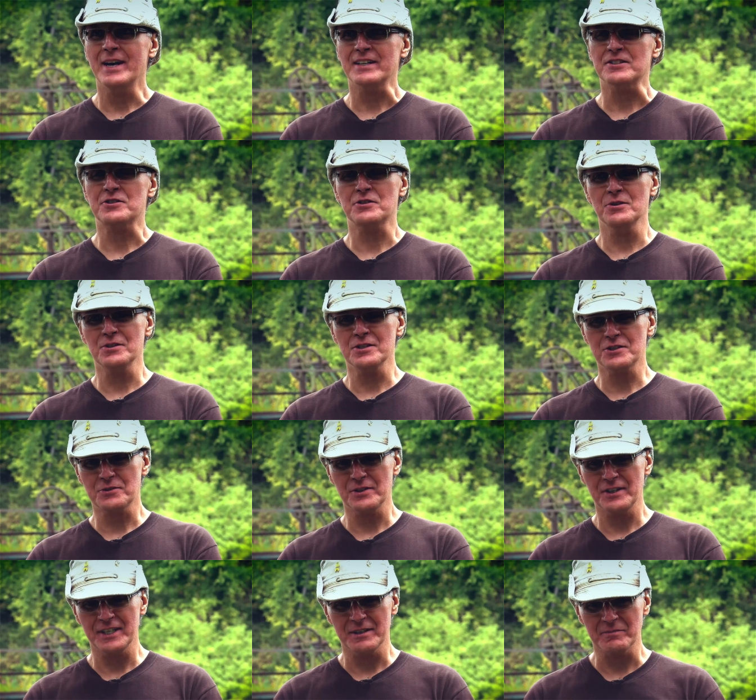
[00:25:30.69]
what? As soon as
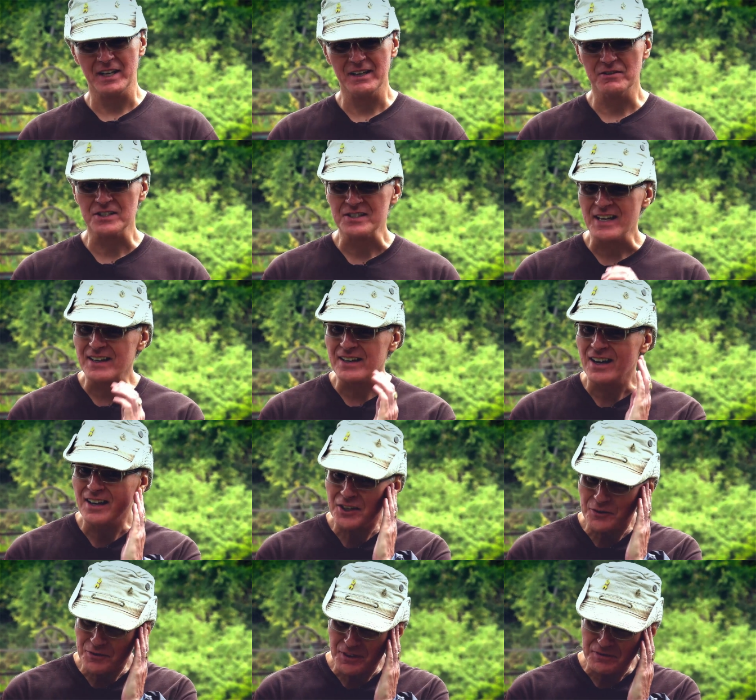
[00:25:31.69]
Trillium gave us that
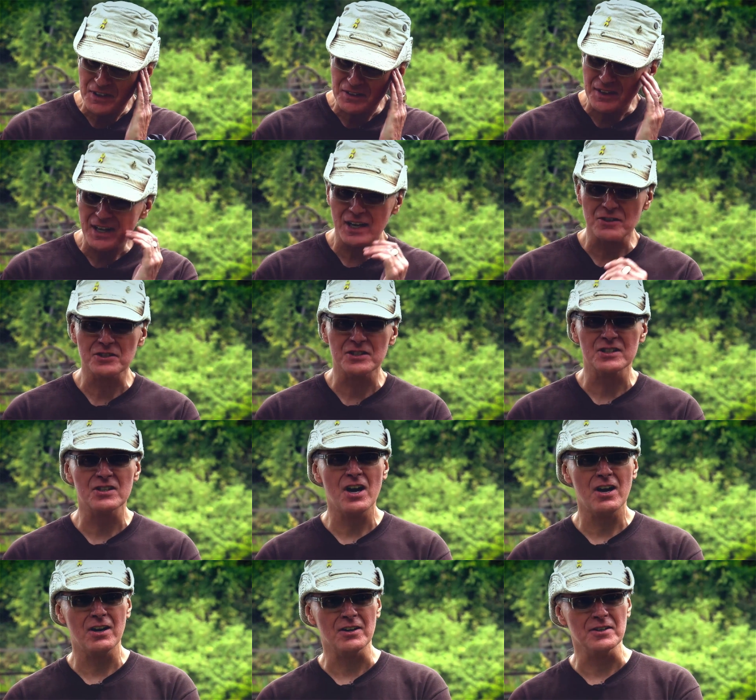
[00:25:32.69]

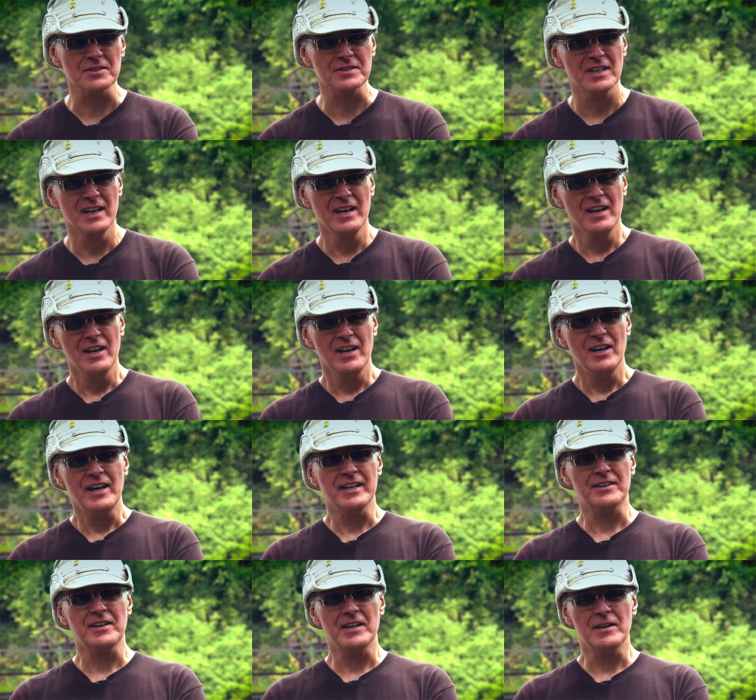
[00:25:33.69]
$150,000,
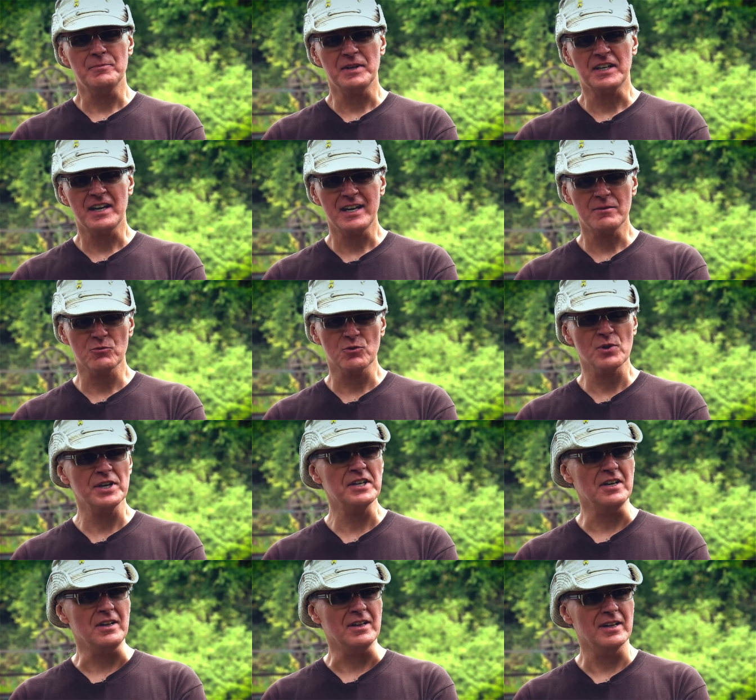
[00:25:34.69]
it became
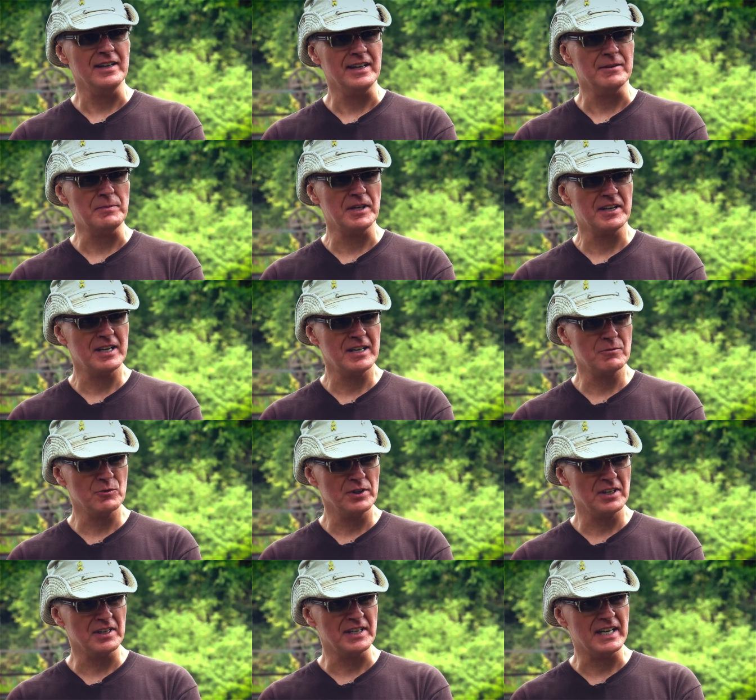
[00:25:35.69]
real. It became
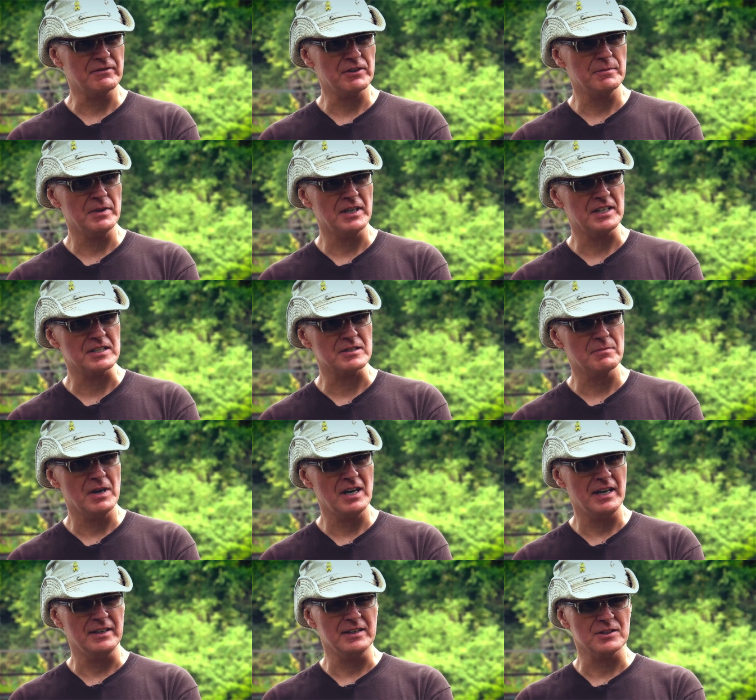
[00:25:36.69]
real in everybody's
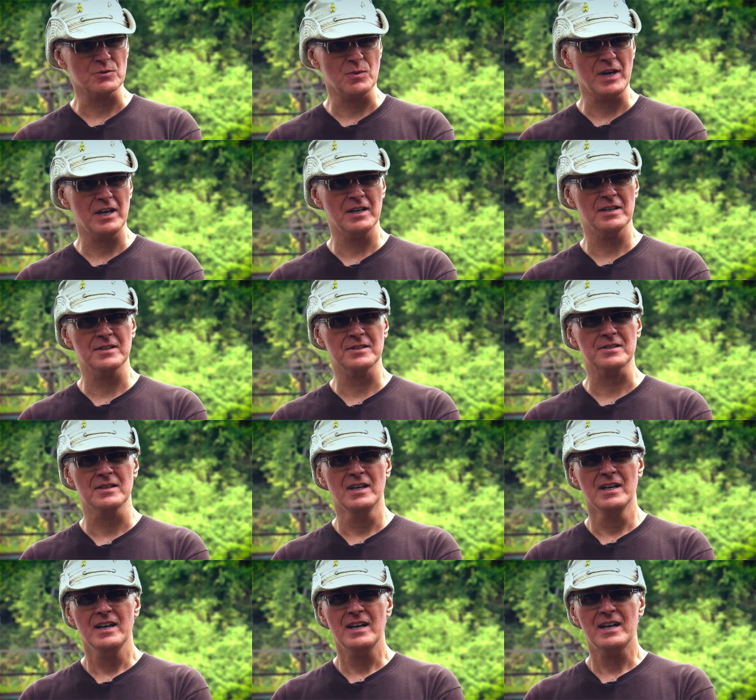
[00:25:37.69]
mind, as well as
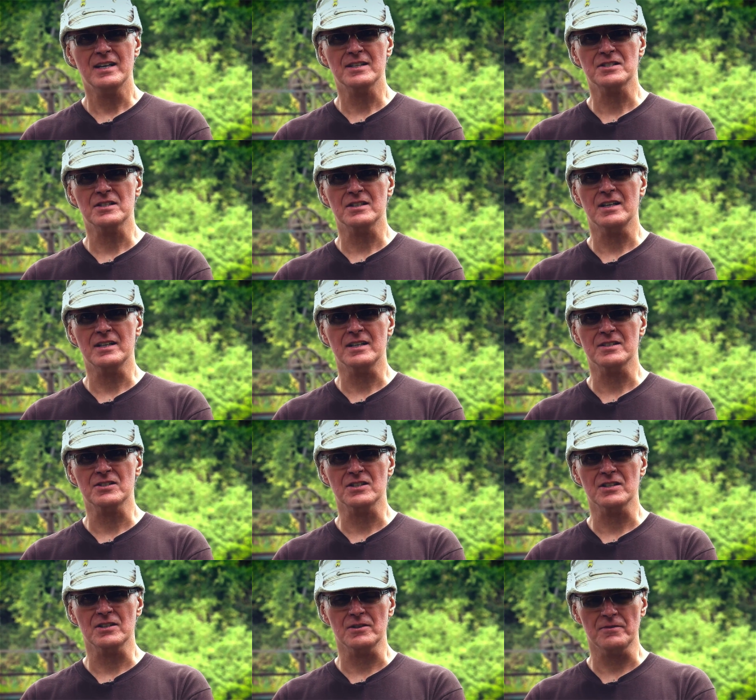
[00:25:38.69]
us,
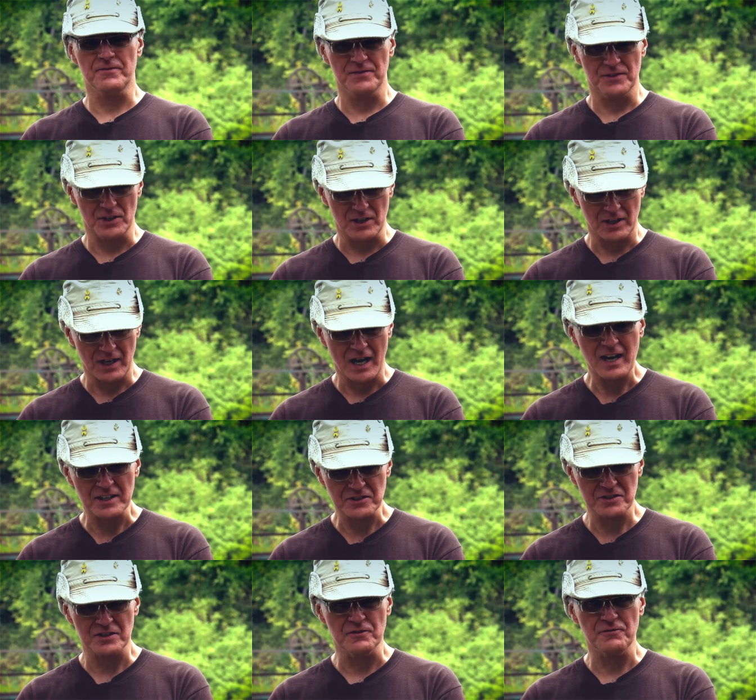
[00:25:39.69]

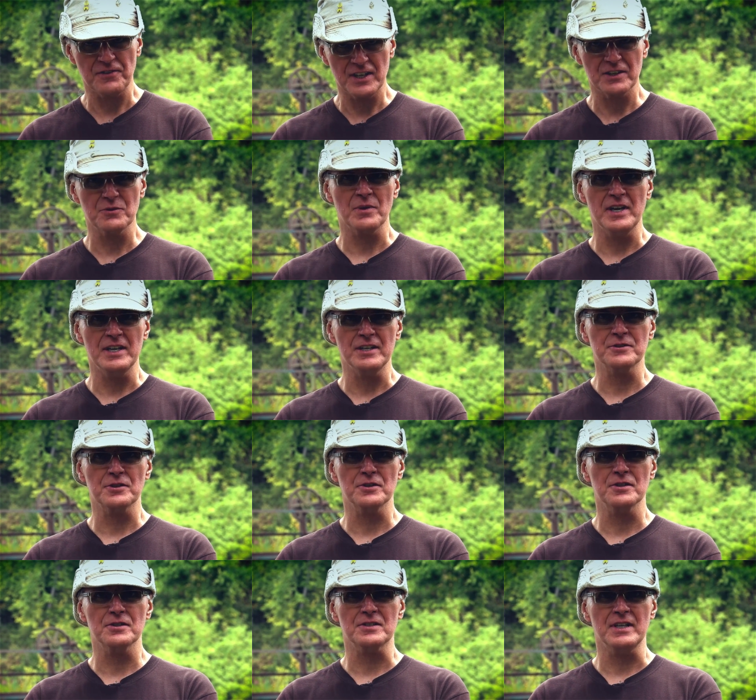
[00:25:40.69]
the
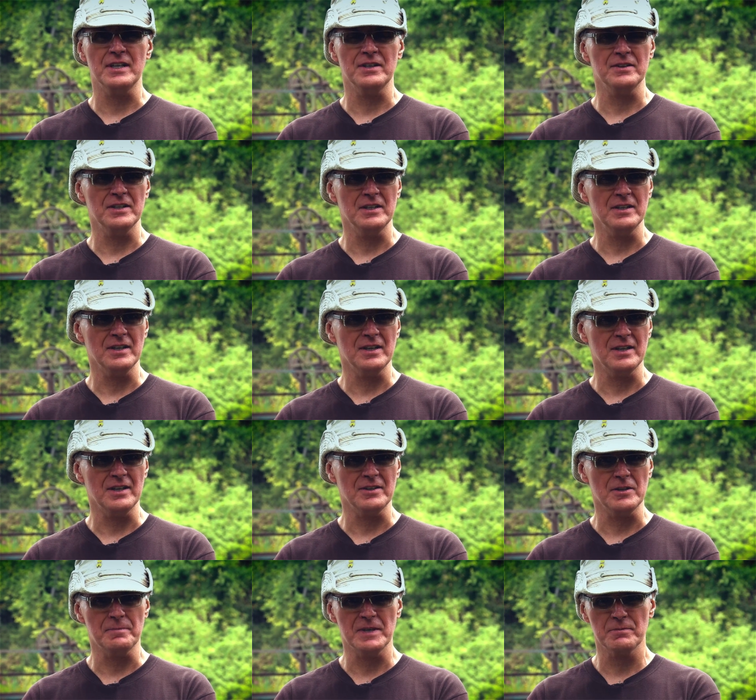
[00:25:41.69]
fundraisers,
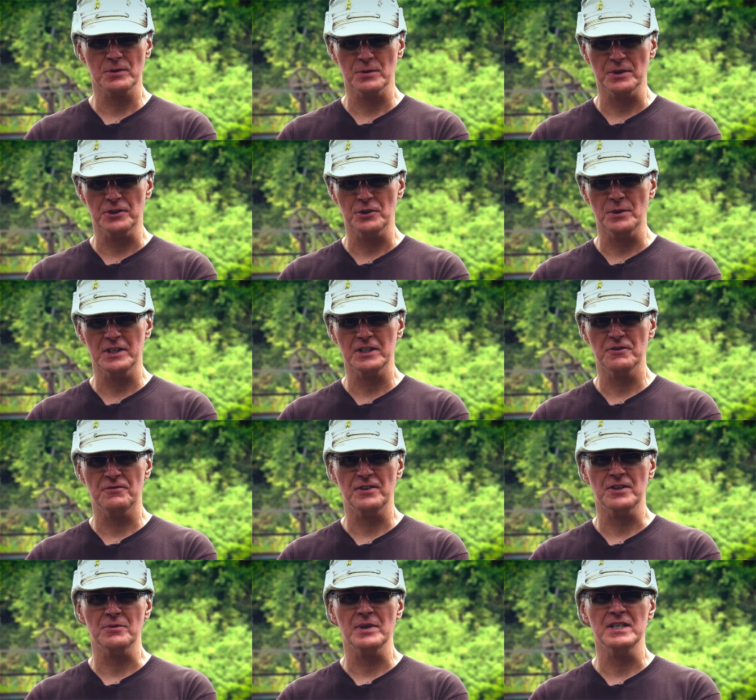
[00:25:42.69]
and the people who were doing the
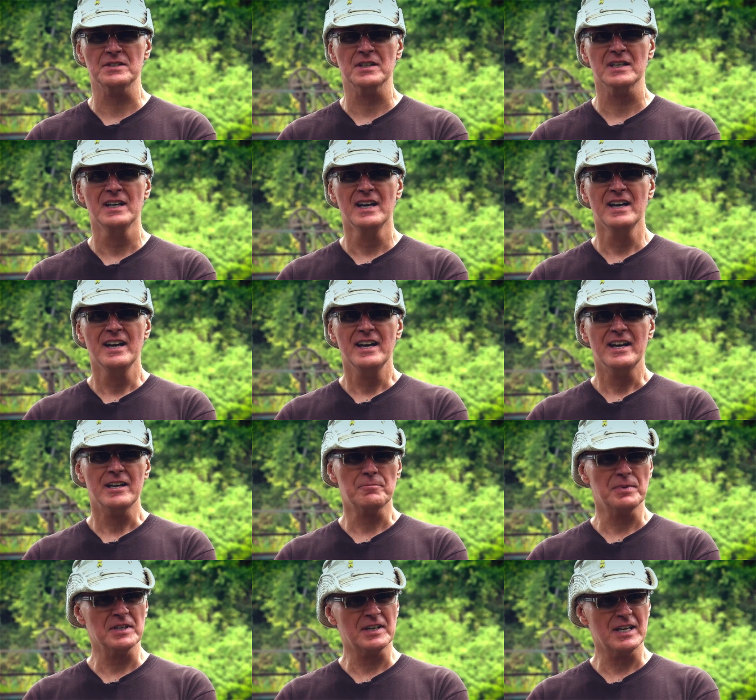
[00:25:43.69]
fundraising.
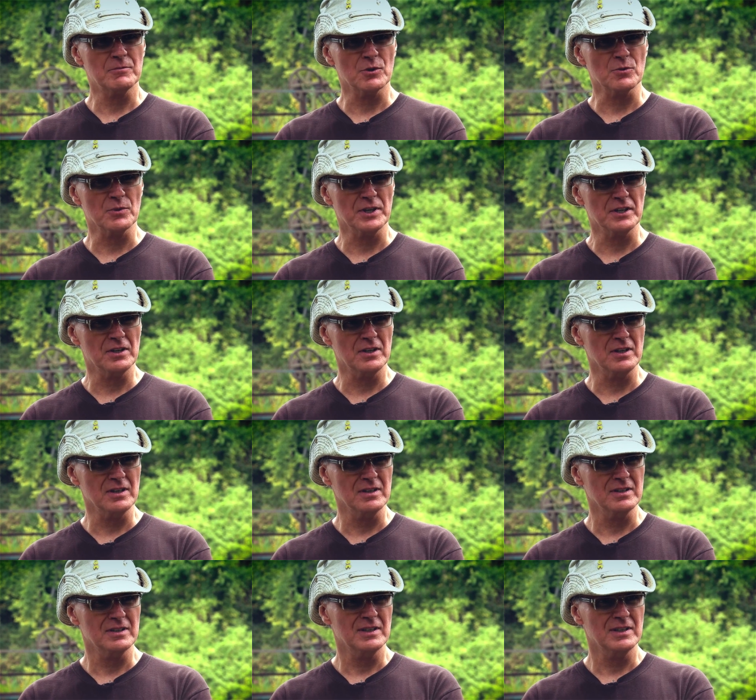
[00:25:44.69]
It became real